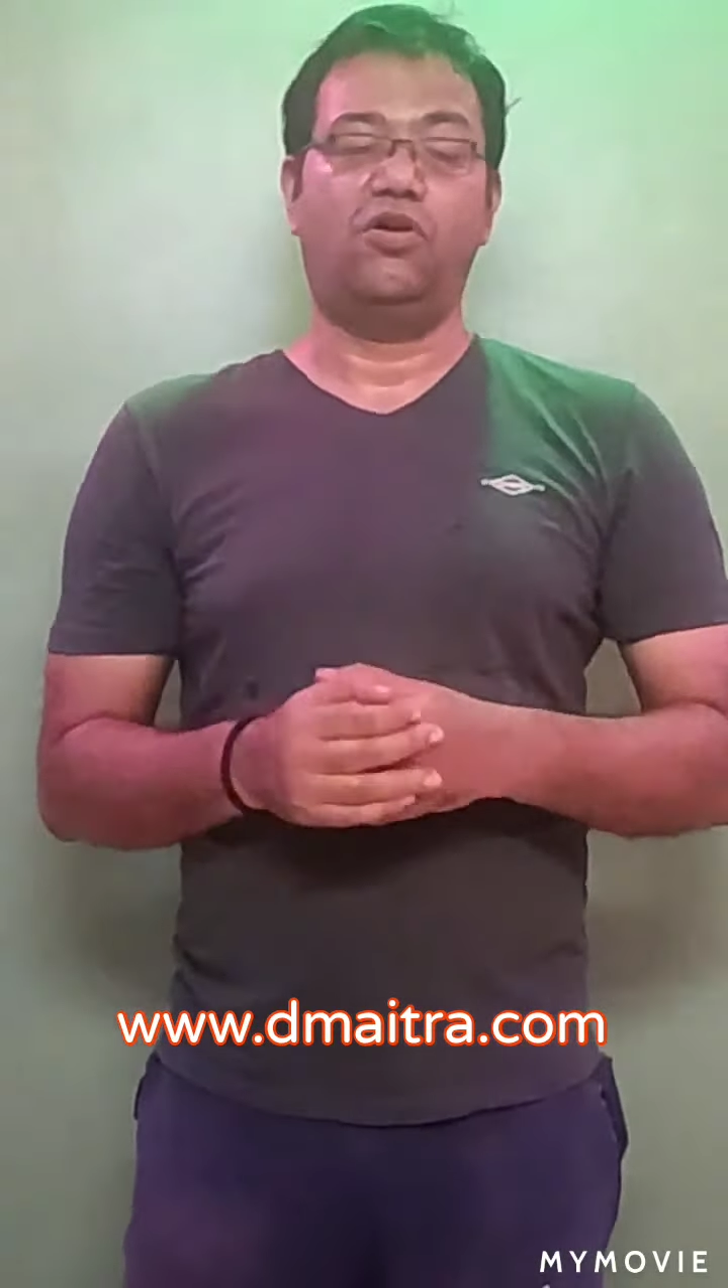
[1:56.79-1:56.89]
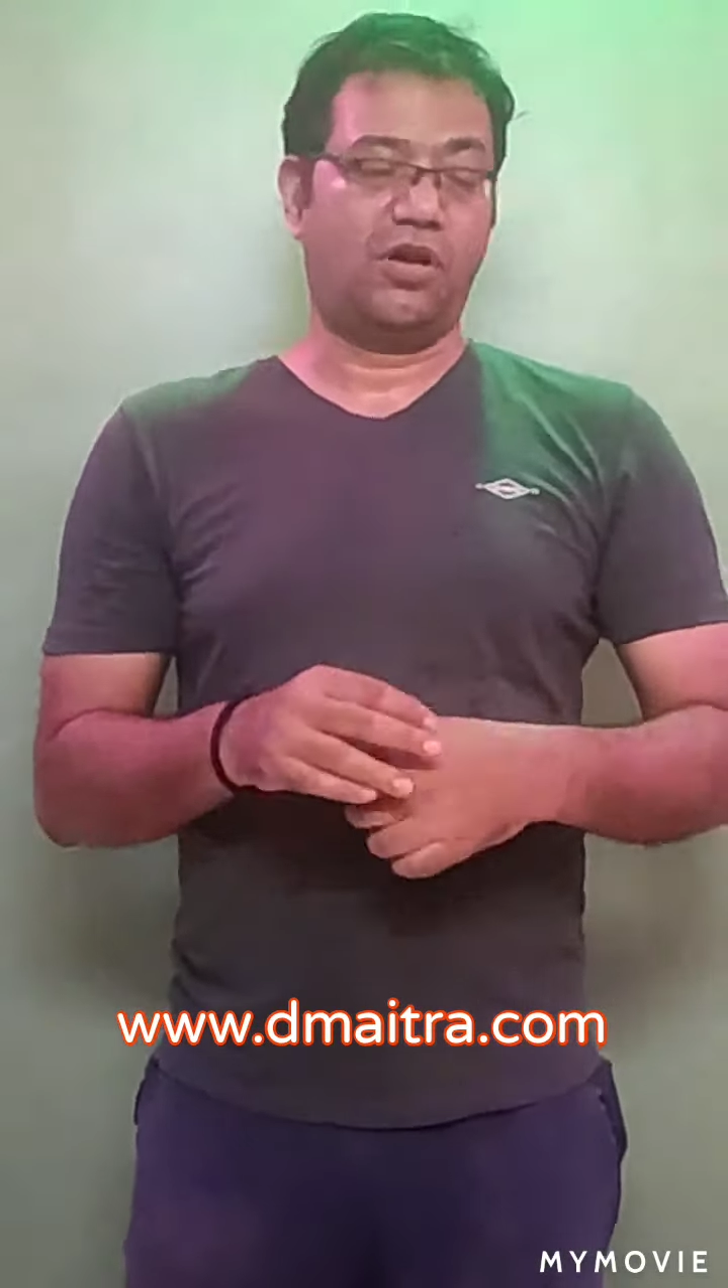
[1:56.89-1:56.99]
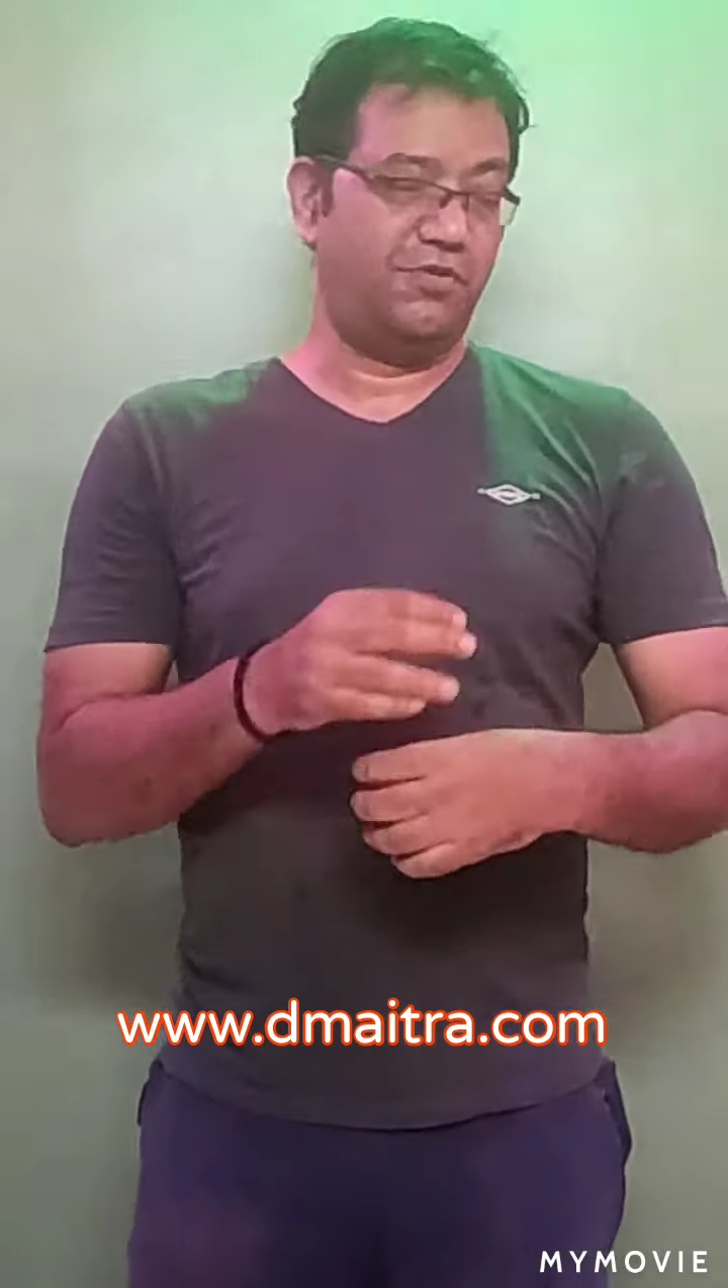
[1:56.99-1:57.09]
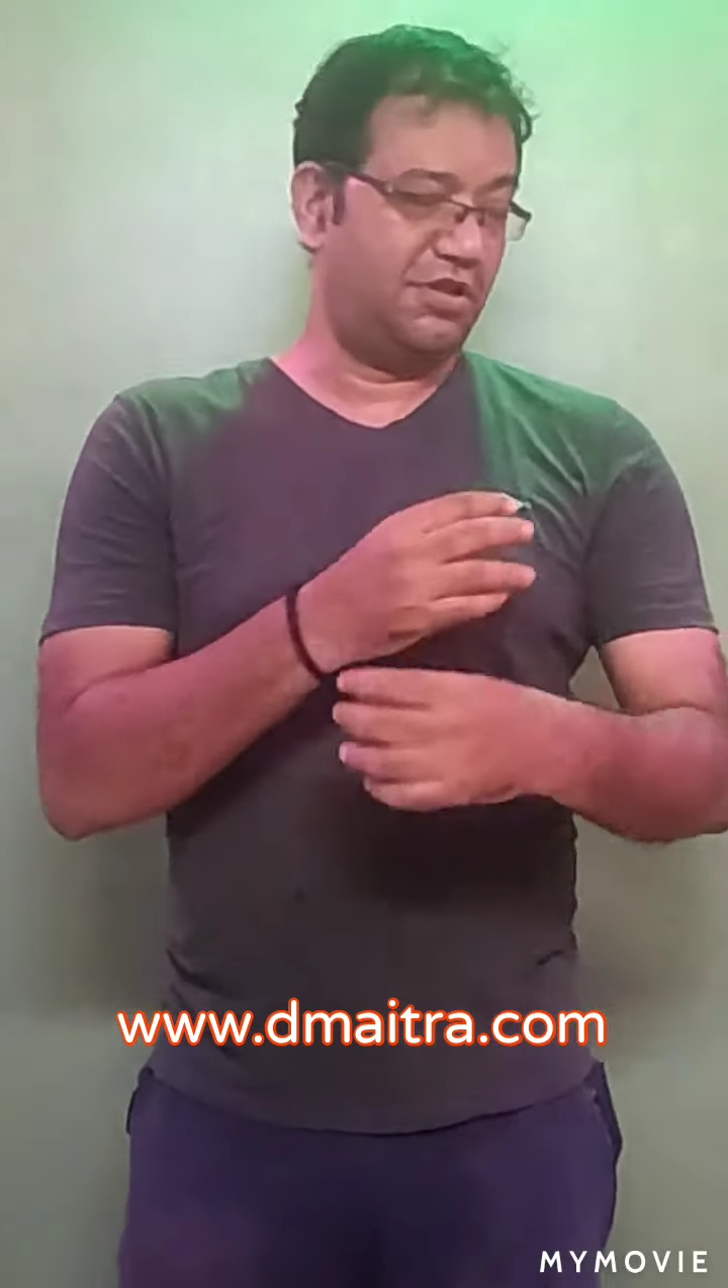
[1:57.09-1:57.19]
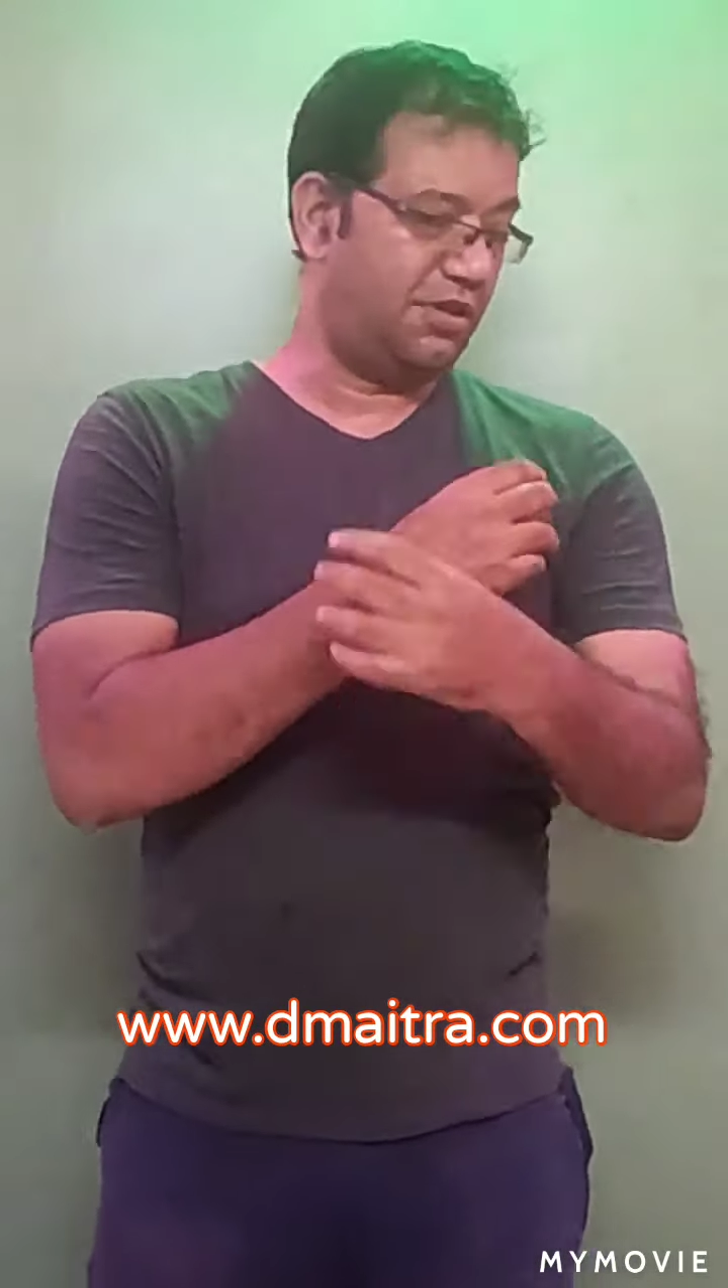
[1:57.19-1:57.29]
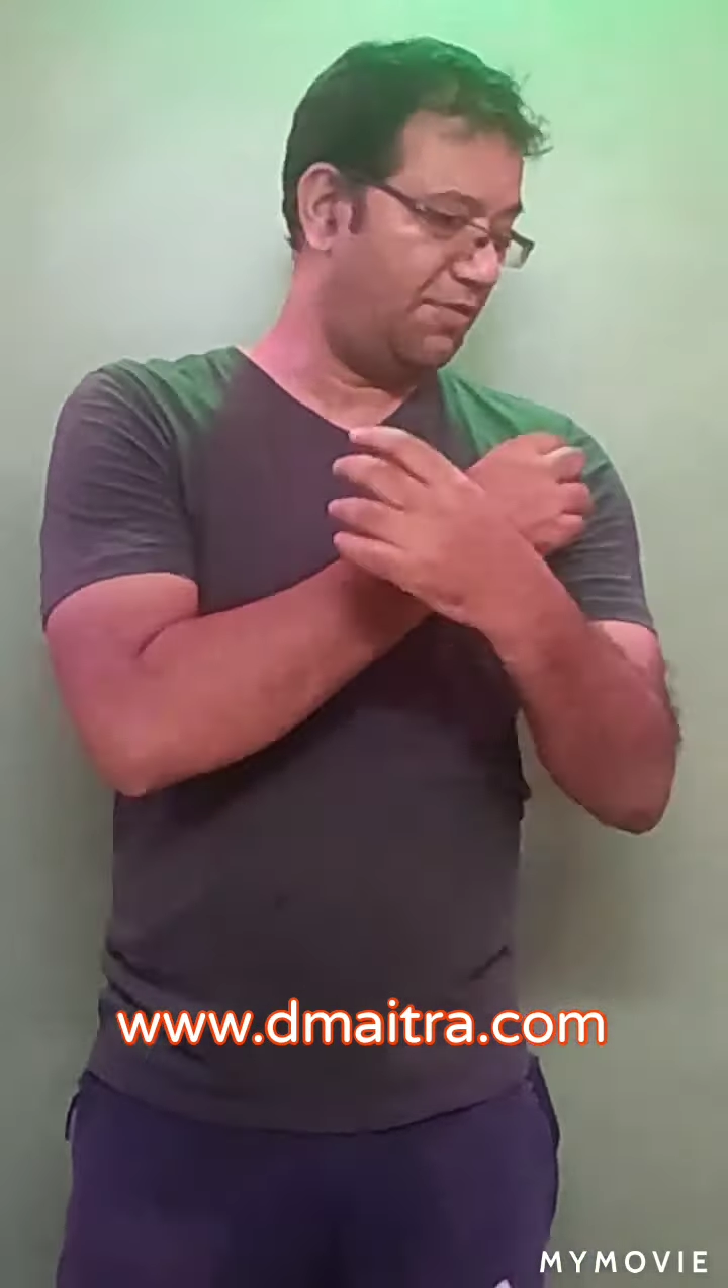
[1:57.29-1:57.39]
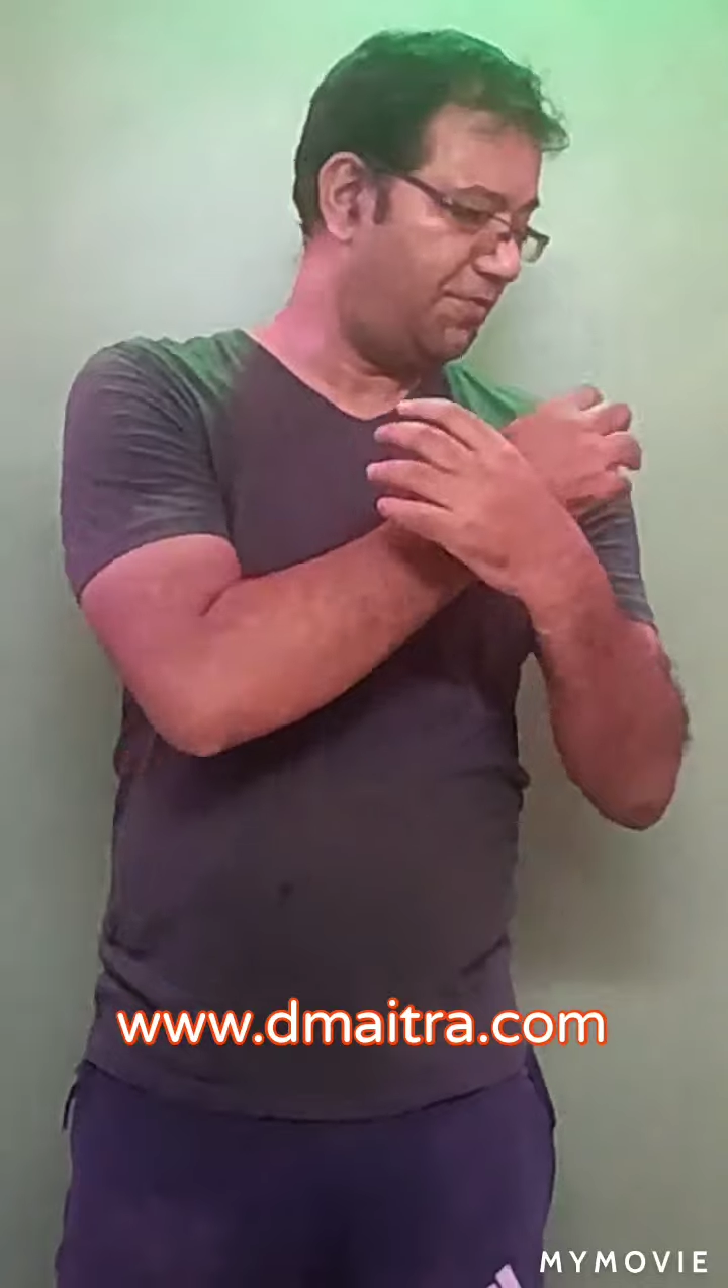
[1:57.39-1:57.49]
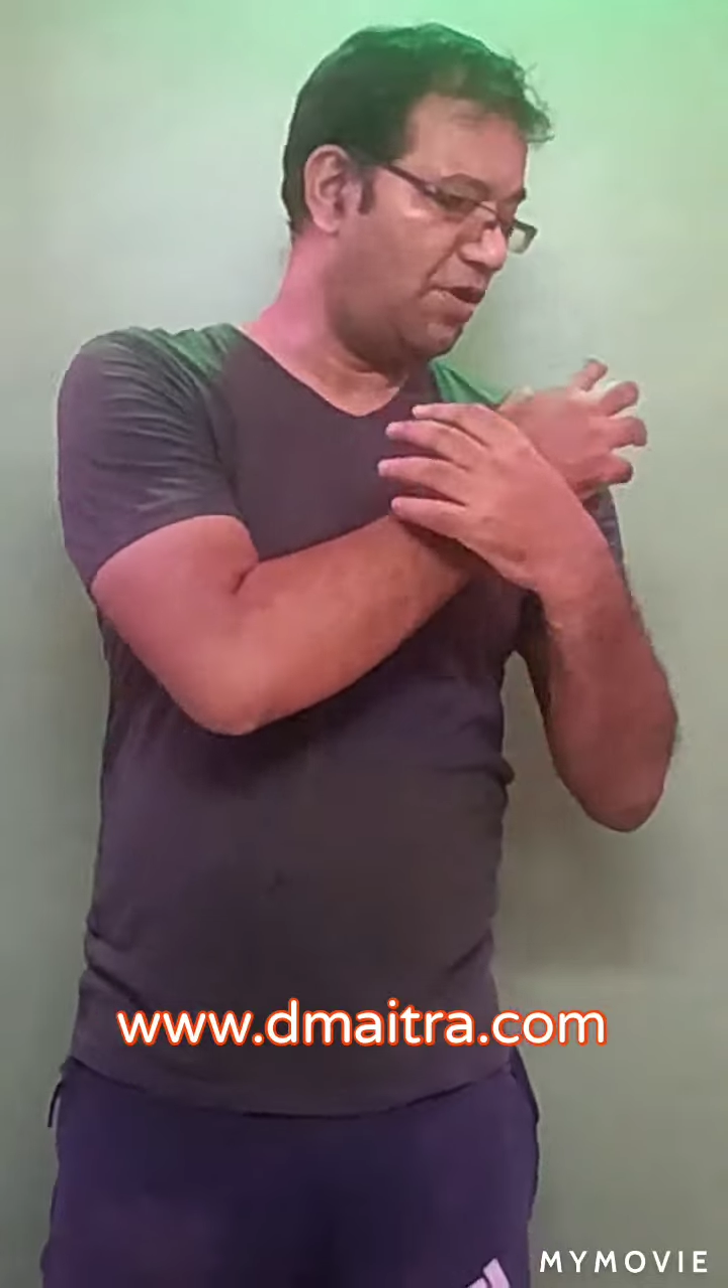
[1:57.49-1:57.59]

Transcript: I mean, if you